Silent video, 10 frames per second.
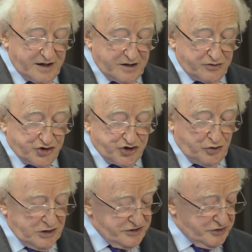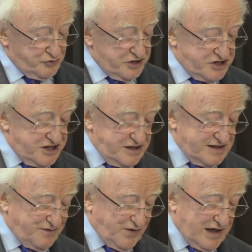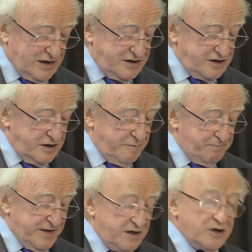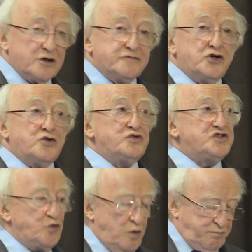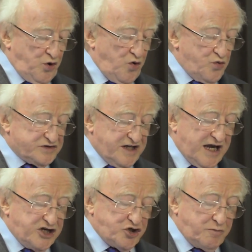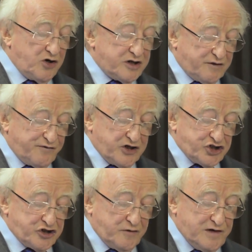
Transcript: And surely the critique is valid of those who oppose a hegemonic version of